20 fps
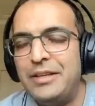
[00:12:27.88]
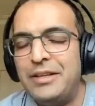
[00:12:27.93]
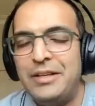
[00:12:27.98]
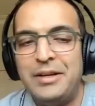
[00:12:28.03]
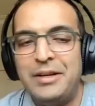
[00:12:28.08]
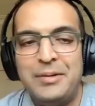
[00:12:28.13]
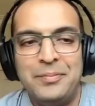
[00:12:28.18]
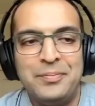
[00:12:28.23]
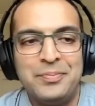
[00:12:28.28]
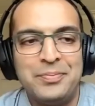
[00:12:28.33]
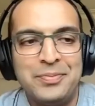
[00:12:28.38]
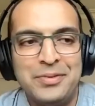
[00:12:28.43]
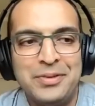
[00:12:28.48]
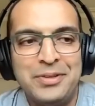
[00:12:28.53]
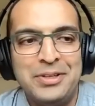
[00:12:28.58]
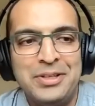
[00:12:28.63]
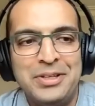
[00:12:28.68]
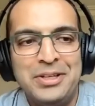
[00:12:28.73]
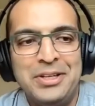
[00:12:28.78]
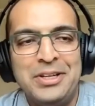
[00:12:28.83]
then, um,
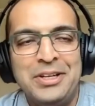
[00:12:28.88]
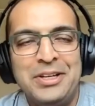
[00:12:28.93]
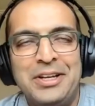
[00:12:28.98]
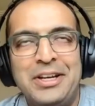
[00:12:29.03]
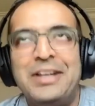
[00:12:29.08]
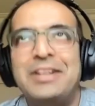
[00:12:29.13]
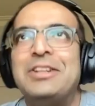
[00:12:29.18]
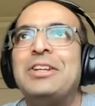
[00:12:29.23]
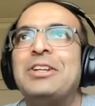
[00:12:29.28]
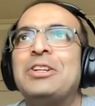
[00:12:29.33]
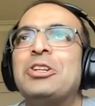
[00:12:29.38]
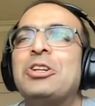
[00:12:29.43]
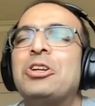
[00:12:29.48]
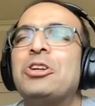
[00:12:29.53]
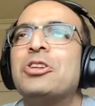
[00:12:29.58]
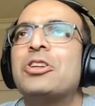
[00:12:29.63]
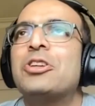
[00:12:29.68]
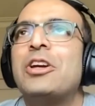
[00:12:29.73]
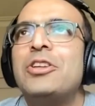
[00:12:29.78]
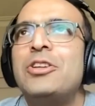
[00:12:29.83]
and
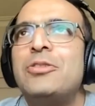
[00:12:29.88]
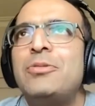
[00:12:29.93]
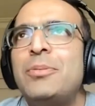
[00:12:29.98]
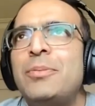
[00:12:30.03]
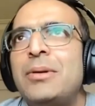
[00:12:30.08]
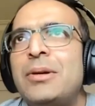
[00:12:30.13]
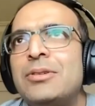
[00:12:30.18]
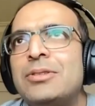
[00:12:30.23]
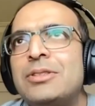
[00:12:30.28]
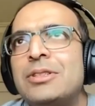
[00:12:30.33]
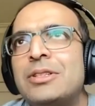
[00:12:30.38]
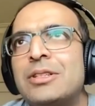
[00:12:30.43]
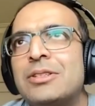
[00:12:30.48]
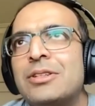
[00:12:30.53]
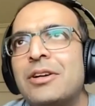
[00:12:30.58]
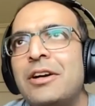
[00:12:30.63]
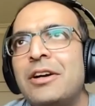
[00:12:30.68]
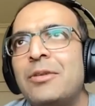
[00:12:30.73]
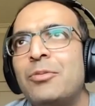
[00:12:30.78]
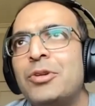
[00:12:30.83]
can you remember, Lucy, the
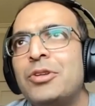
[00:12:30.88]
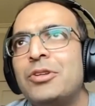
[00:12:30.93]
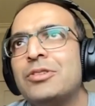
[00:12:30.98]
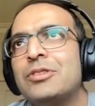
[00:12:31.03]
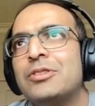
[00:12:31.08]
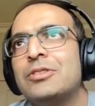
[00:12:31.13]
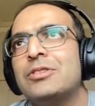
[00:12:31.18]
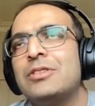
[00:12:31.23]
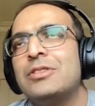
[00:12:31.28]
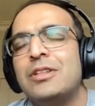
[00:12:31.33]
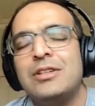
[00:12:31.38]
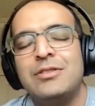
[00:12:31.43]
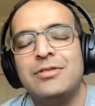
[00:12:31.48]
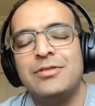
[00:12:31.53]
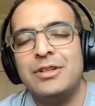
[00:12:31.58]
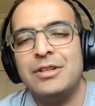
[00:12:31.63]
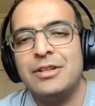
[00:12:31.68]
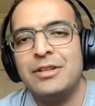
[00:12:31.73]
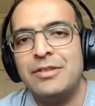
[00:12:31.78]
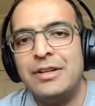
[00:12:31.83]
time when you just started to
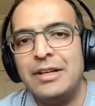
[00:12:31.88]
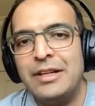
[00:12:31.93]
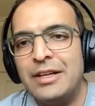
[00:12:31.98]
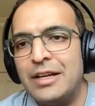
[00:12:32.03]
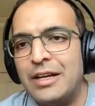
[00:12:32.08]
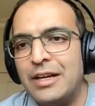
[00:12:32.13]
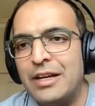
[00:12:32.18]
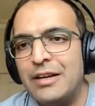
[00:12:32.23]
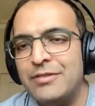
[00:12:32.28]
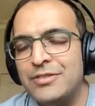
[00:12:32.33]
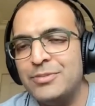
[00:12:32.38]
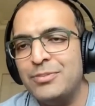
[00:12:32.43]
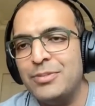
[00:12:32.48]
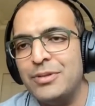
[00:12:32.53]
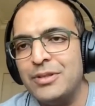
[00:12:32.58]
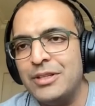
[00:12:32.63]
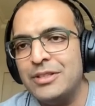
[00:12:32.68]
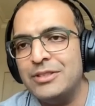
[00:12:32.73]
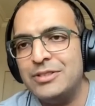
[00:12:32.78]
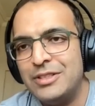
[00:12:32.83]
feel feeling
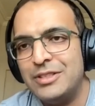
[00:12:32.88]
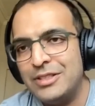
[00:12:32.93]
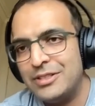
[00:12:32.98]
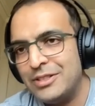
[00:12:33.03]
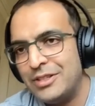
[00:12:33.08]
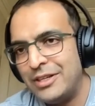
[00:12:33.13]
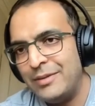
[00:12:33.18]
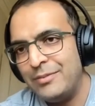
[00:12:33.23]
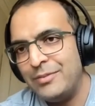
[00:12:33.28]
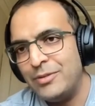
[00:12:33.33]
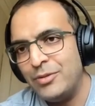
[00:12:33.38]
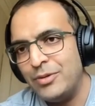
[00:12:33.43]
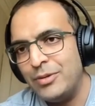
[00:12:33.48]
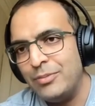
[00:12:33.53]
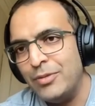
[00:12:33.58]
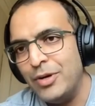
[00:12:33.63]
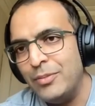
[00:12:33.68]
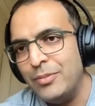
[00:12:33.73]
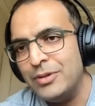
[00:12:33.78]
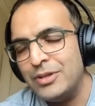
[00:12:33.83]
comfortable? Is there a time or a
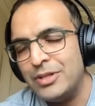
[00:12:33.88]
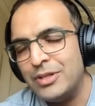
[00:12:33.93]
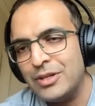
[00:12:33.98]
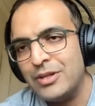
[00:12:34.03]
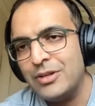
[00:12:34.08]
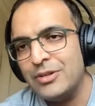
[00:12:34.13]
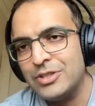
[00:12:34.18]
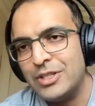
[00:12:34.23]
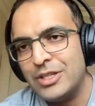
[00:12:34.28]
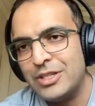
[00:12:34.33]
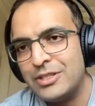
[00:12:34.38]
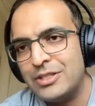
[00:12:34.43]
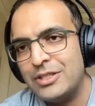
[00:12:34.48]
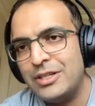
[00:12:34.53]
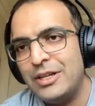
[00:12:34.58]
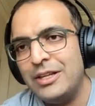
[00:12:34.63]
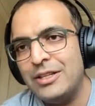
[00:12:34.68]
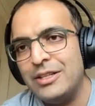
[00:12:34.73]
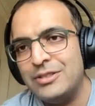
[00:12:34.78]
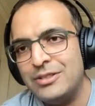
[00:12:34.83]
moment that goes,
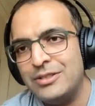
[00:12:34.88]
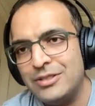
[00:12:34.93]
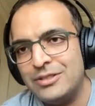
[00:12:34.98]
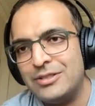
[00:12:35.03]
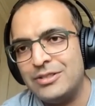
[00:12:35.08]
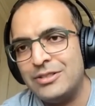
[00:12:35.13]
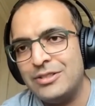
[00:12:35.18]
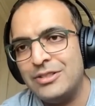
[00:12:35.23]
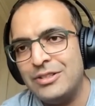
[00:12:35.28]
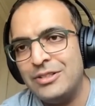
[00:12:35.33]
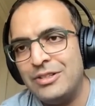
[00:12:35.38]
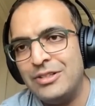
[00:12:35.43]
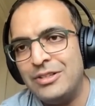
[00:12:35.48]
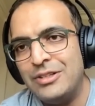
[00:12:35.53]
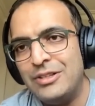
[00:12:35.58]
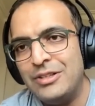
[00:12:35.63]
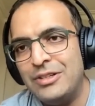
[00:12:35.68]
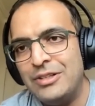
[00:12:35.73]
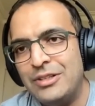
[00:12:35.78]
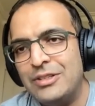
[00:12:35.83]
actually, hey, this is,
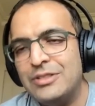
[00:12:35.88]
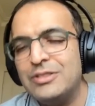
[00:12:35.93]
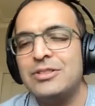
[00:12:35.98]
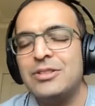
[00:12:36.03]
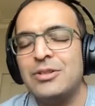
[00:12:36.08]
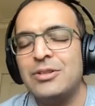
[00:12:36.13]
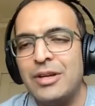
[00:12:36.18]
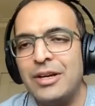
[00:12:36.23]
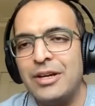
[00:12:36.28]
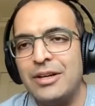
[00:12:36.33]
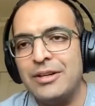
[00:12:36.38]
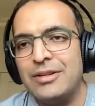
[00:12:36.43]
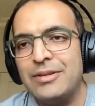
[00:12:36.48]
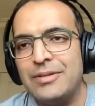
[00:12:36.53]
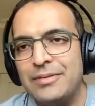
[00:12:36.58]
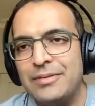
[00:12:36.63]
this is okay?